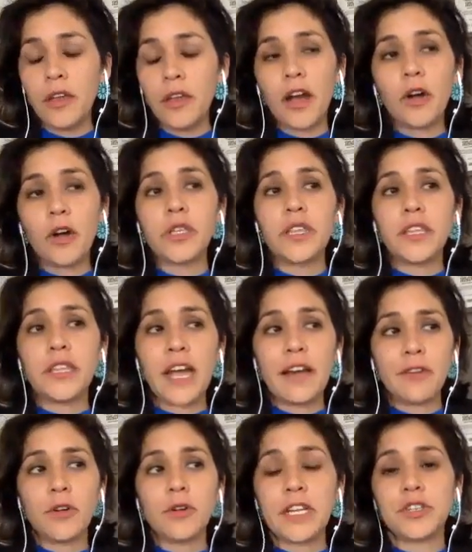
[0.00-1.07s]
not only the
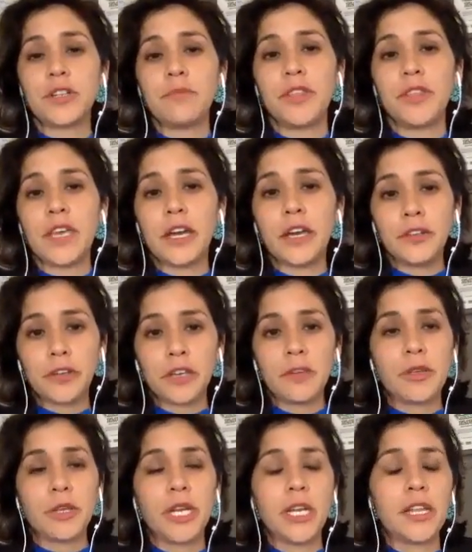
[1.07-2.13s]
Navajo Nation, but the other
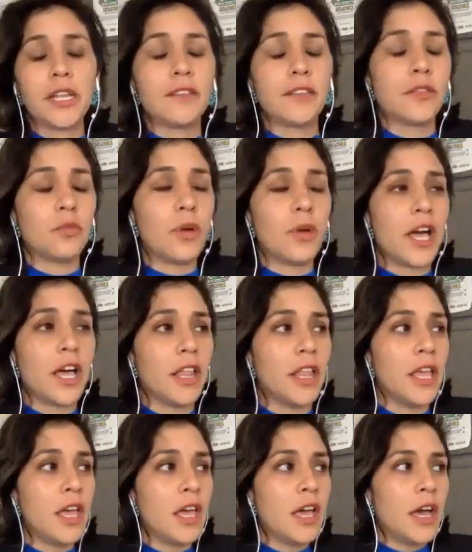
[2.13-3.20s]
communities as well.